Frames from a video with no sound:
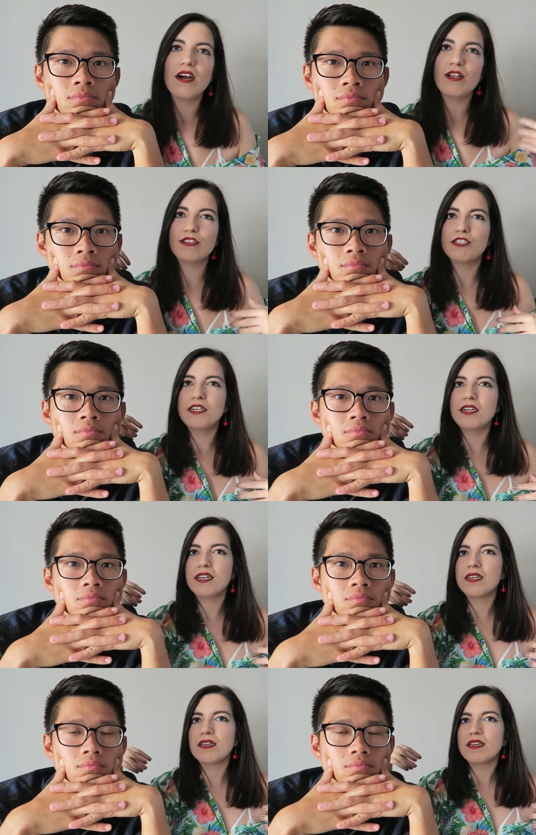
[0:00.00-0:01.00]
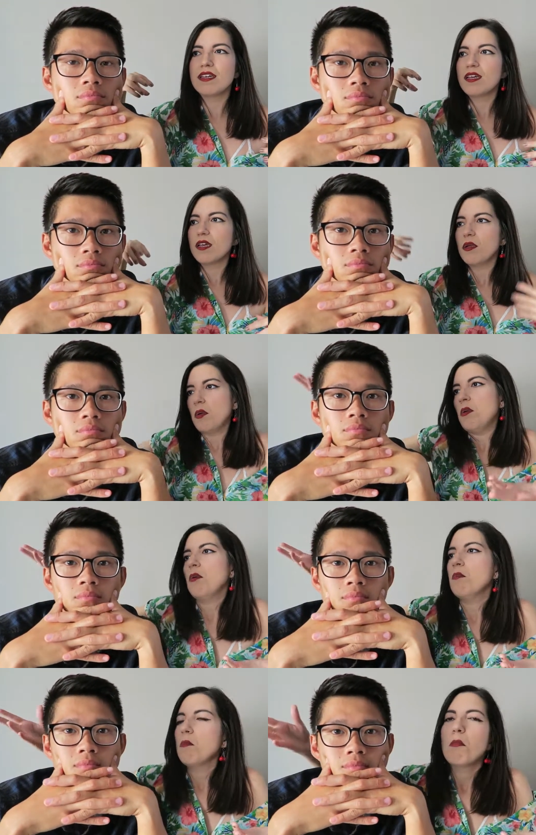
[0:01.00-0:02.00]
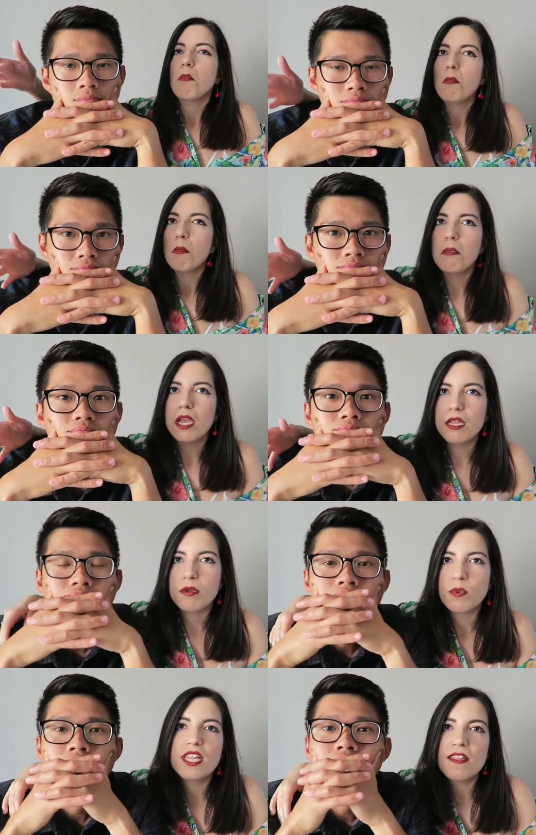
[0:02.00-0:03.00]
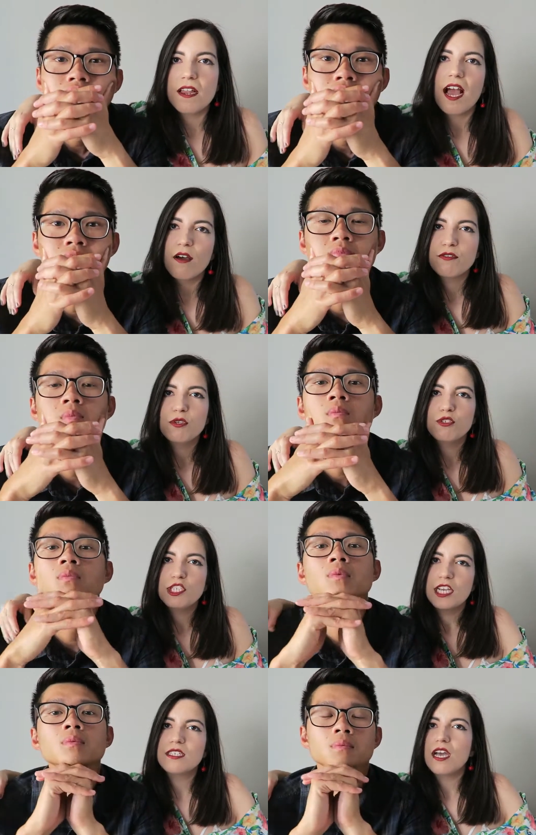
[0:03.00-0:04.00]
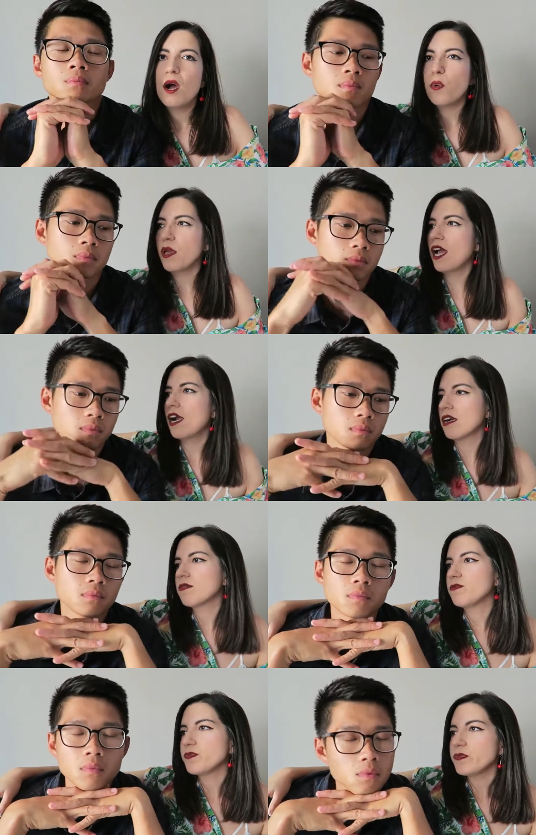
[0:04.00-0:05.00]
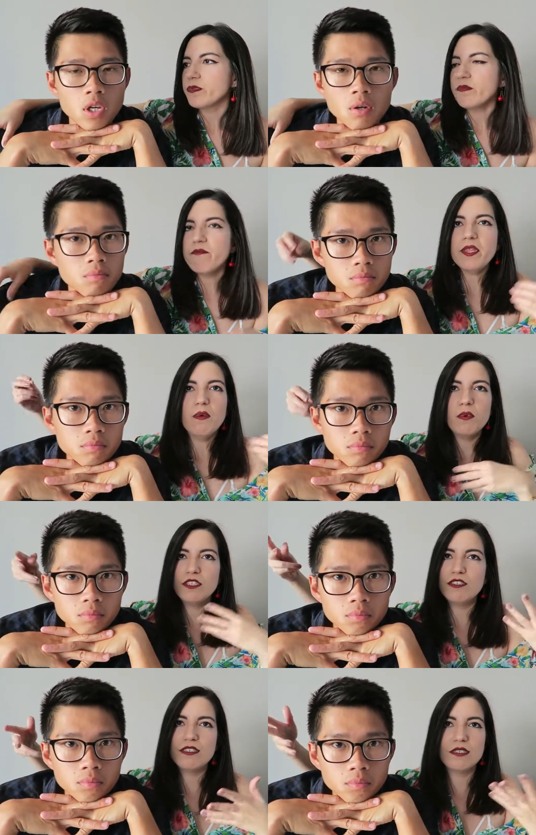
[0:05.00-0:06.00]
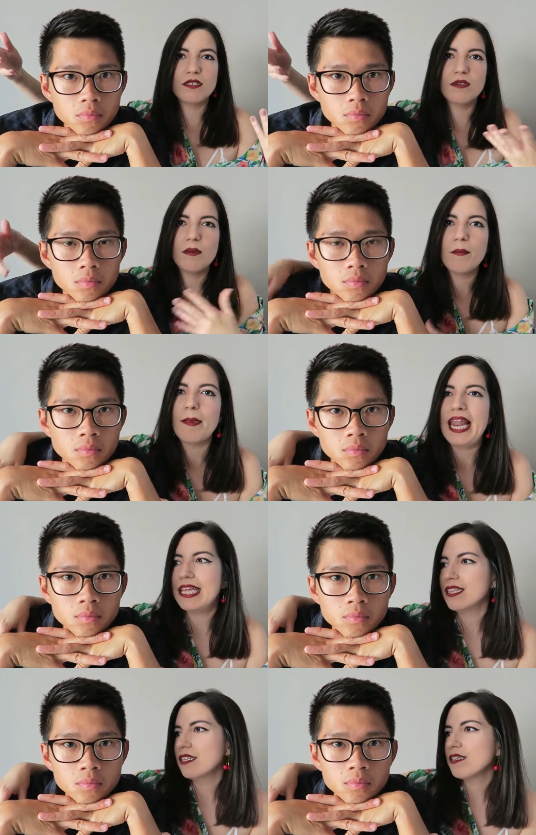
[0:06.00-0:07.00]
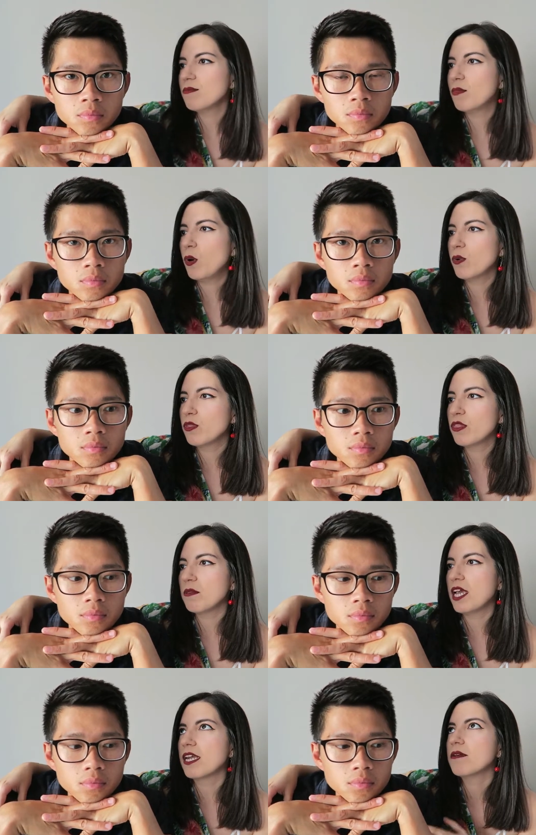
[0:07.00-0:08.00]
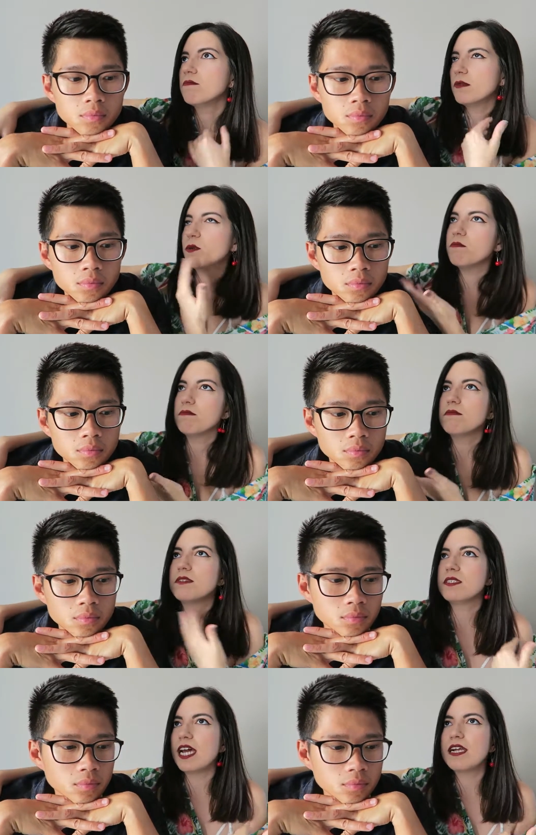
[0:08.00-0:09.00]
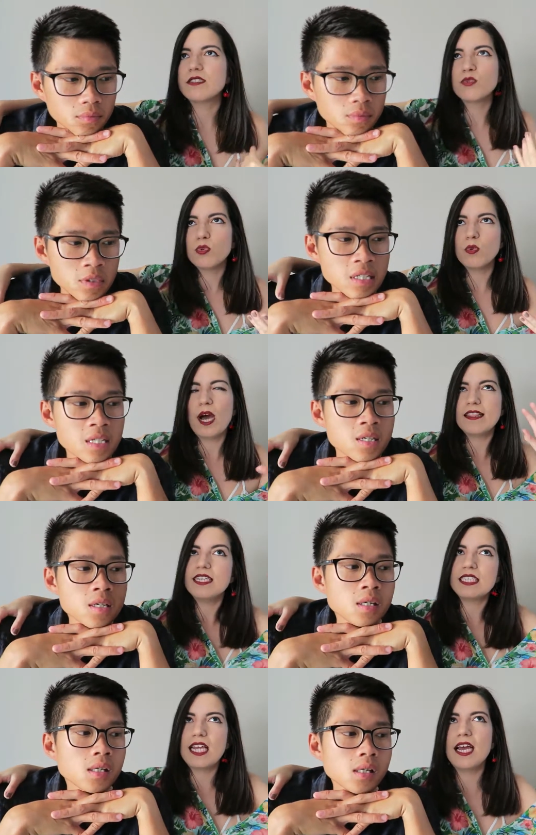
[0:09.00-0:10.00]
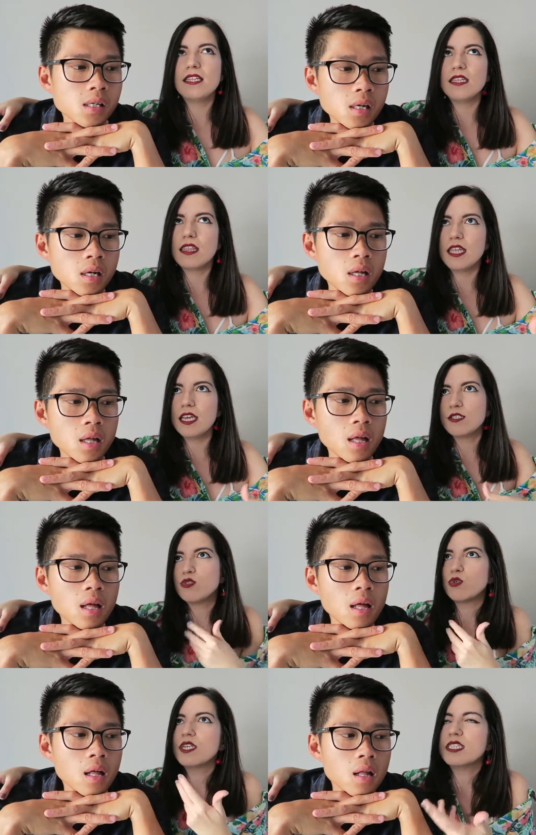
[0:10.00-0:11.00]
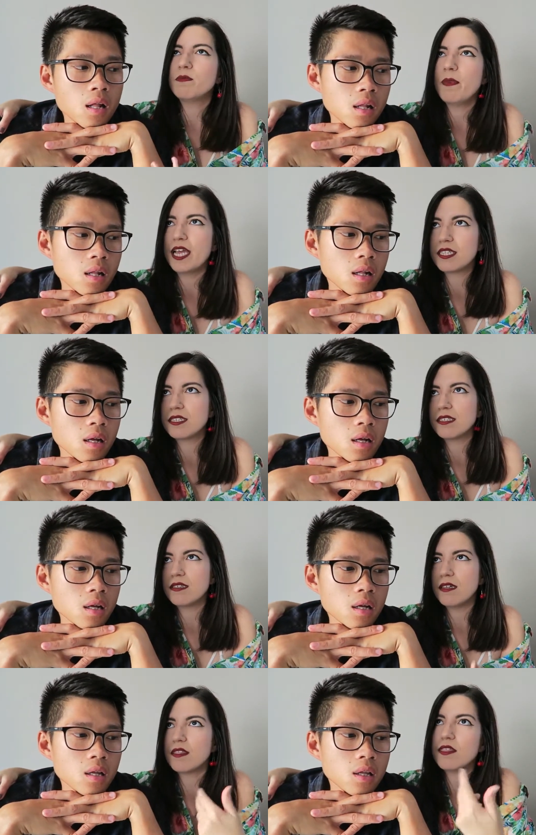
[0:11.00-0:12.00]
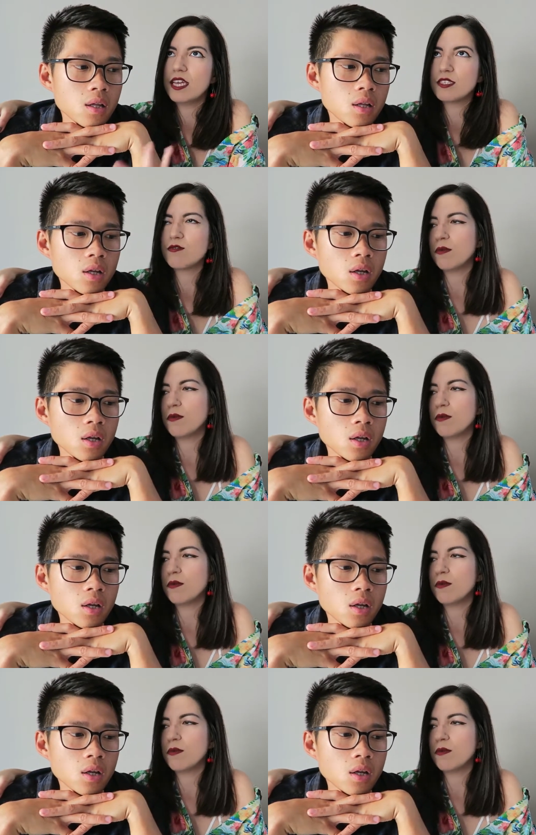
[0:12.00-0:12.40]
Speaker 1: culture mm -hmm. and we didn't have to change how we are. Yeah. We just blend both and start to understand other things, to respect things